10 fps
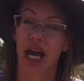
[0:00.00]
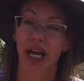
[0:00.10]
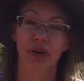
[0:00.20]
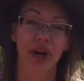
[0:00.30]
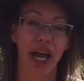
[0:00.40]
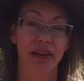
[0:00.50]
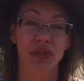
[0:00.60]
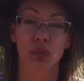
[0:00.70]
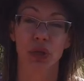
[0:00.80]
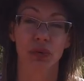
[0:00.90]
I don't have
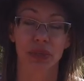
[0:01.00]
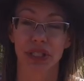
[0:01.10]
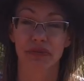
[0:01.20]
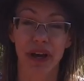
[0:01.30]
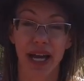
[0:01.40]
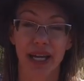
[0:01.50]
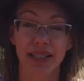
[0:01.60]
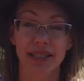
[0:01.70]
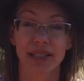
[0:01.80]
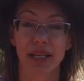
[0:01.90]
to work really
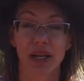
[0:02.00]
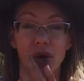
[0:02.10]
fast.